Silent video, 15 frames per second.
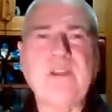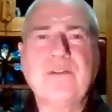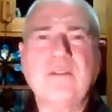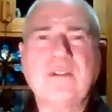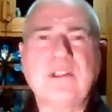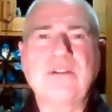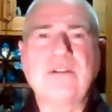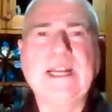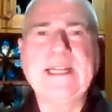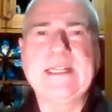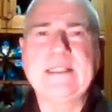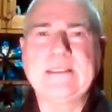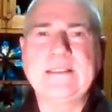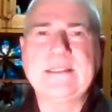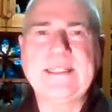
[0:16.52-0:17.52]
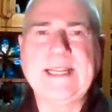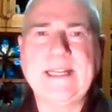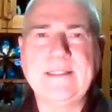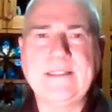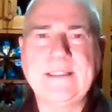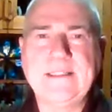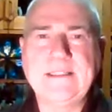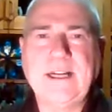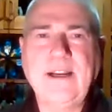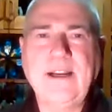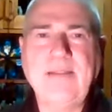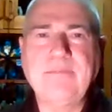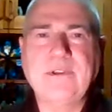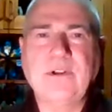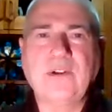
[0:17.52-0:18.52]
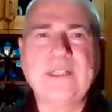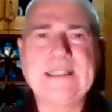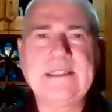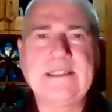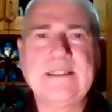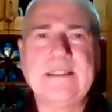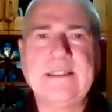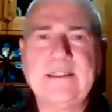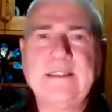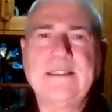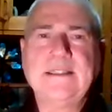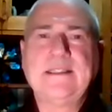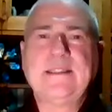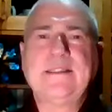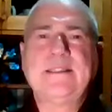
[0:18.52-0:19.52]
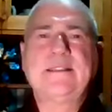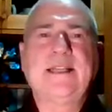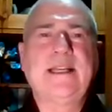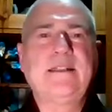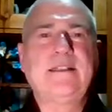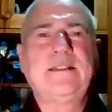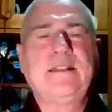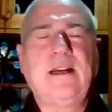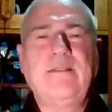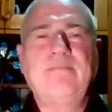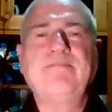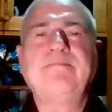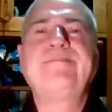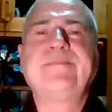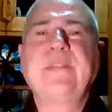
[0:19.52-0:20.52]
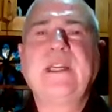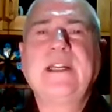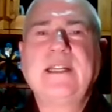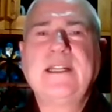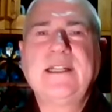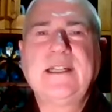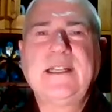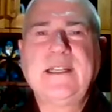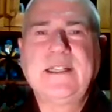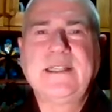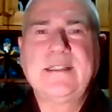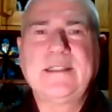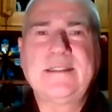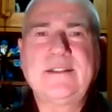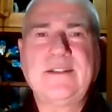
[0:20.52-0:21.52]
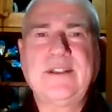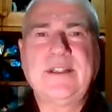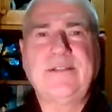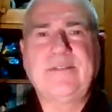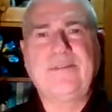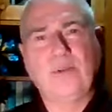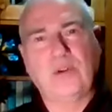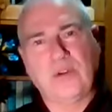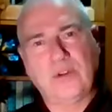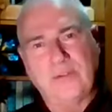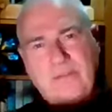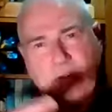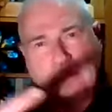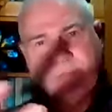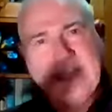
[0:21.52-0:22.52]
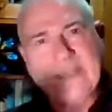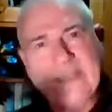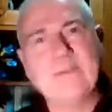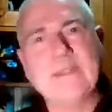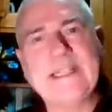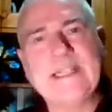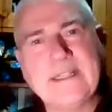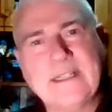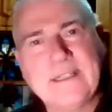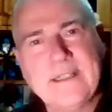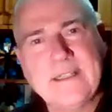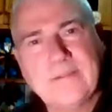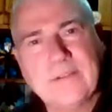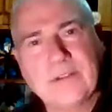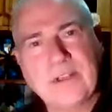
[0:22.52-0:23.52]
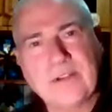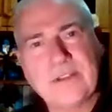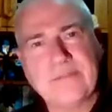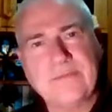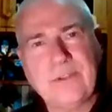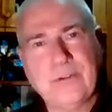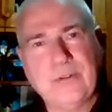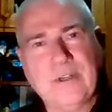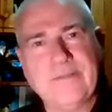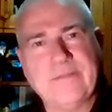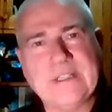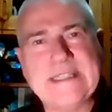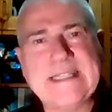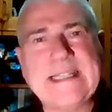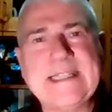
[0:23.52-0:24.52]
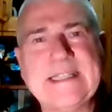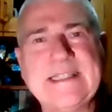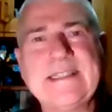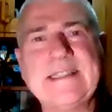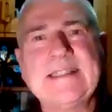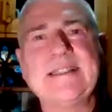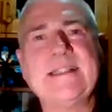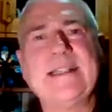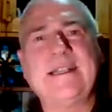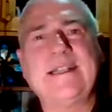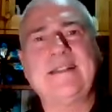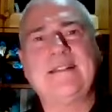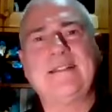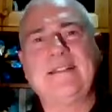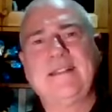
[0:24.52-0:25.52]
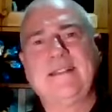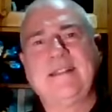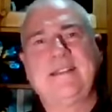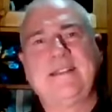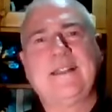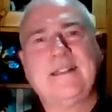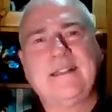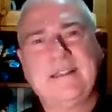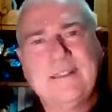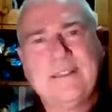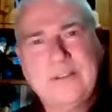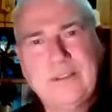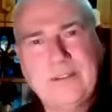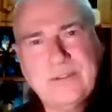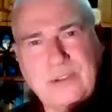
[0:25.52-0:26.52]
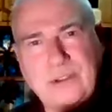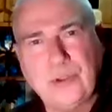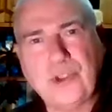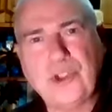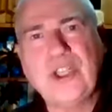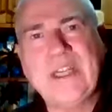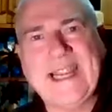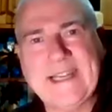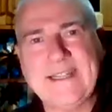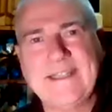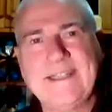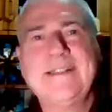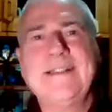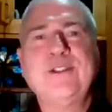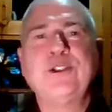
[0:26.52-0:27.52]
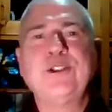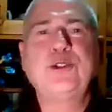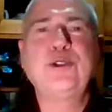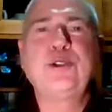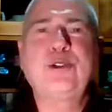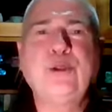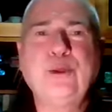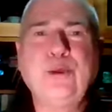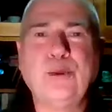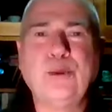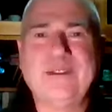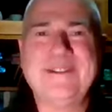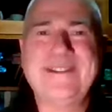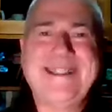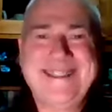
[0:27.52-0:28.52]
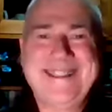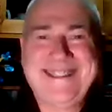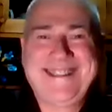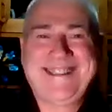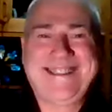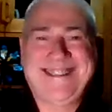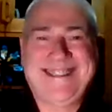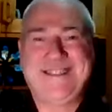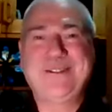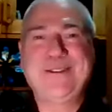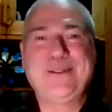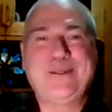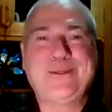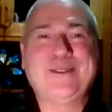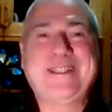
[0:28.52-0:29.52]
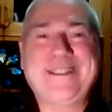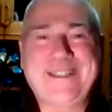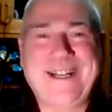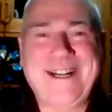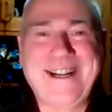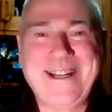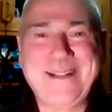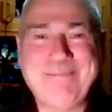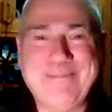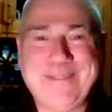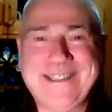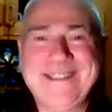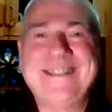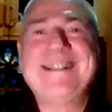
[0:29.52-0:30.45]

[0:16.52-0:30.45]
to Australian standard time or Eastern standard time. And so therefore, from next week, for those of you overseas, then you should check, you should Google the time